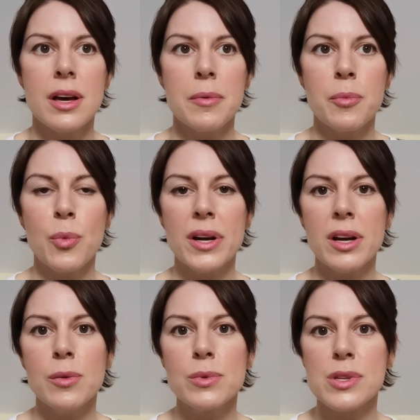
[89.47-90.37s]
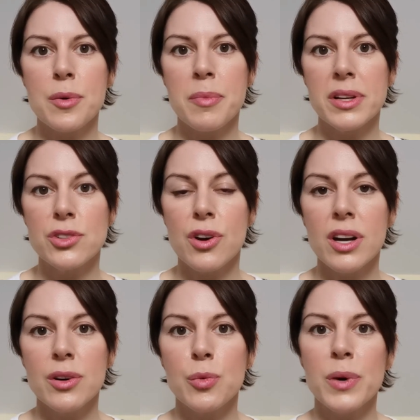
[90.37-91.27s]
Um, when I was on my
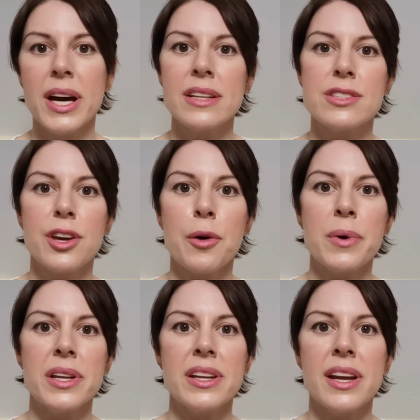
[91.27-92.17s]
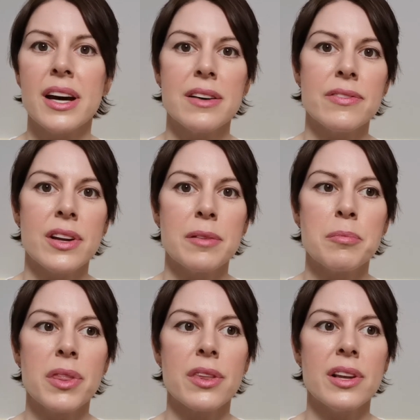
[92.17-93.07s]
trial, we had to go in and have like
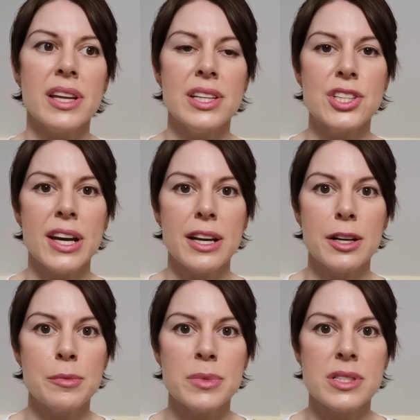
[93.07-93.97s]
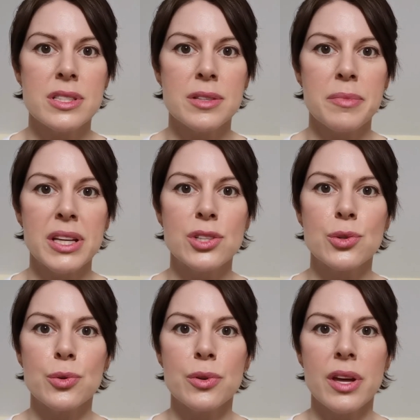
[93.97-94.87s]
monthly checkups to make
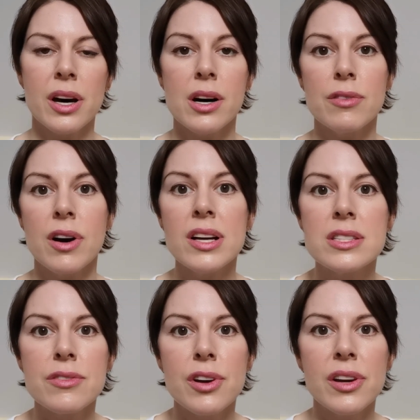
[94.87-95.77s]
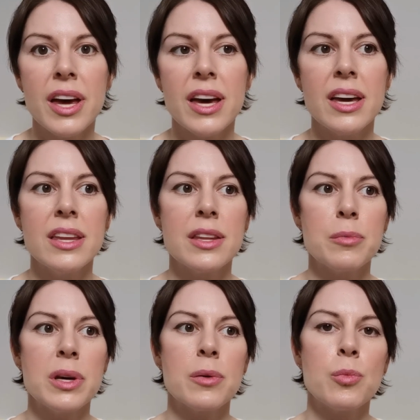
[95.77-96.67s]
sure that our eyes are okay,
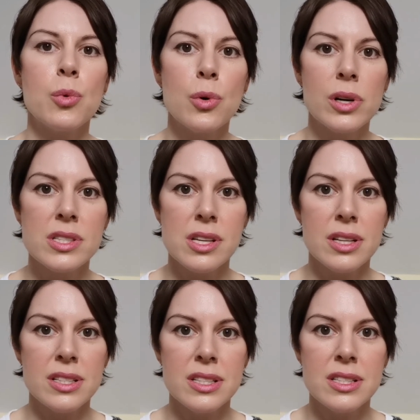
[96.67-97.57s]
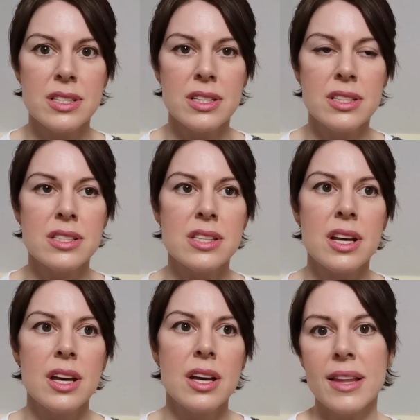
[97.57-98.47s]
that we can walk a certain distance.
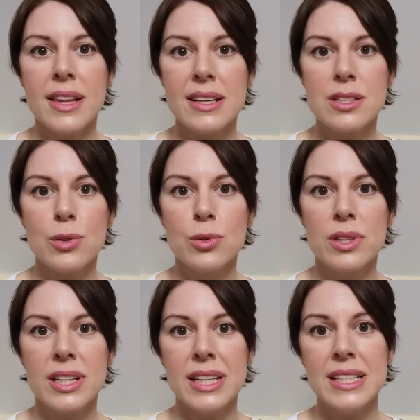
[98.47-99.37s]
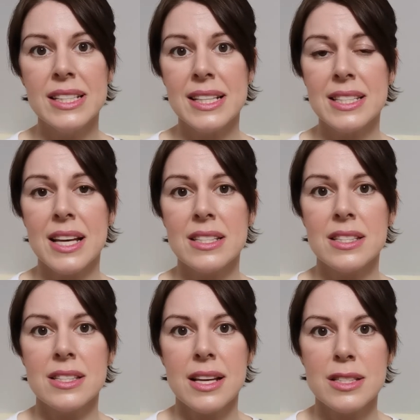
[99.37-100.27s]
And that's called the E D S S
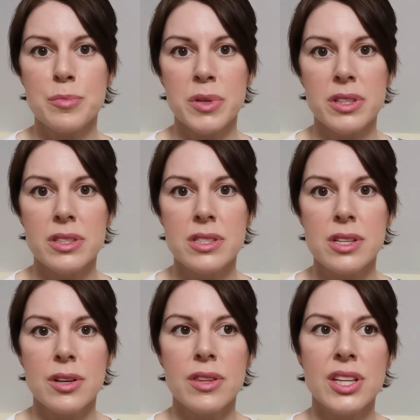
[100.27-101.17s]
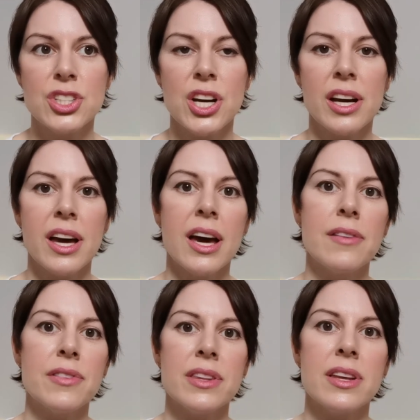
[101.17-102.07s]
assessment. So they check
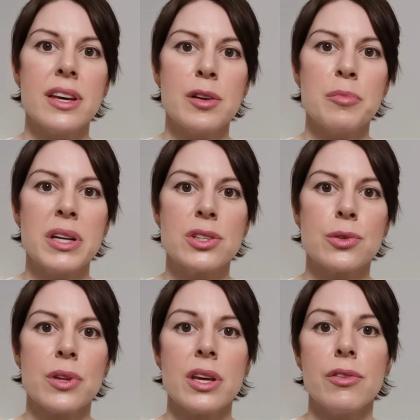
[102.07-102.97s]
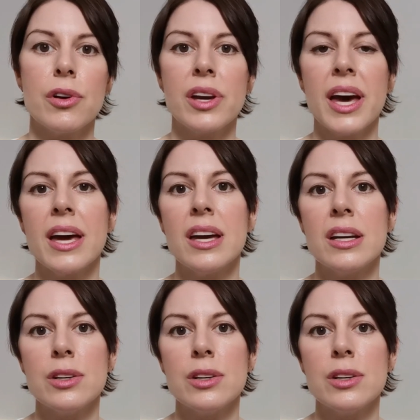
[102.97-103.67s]
everything and make sure that you're okay.